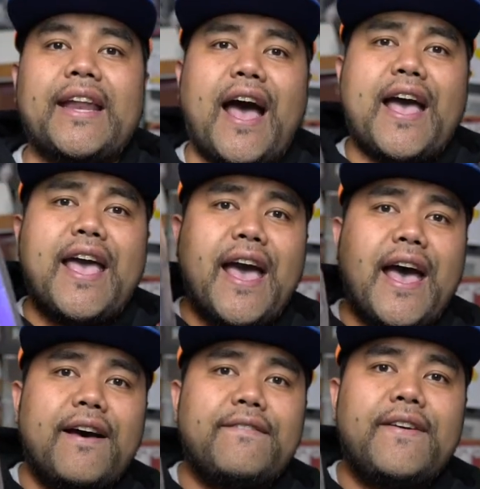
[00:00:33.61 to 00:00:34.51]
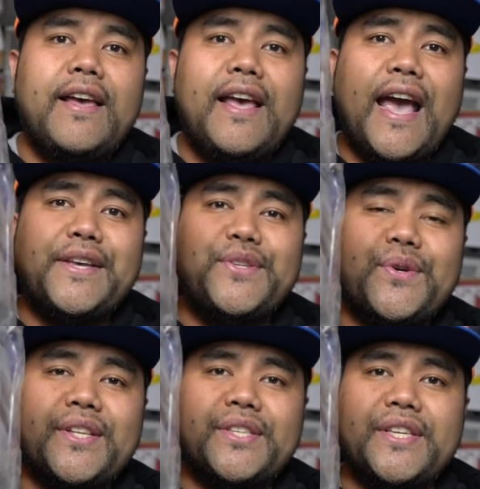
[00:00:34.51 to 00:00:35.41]
and I have,
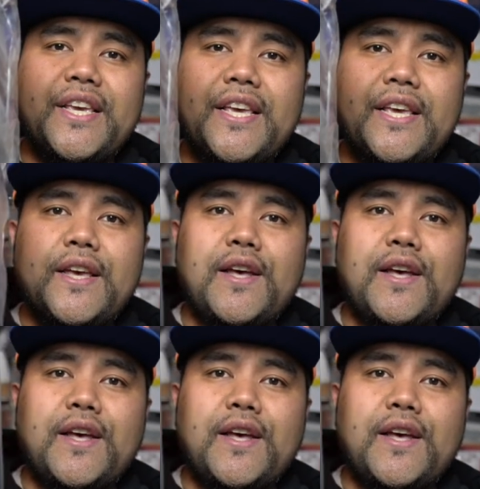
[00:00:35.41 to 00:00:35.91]
as you can see,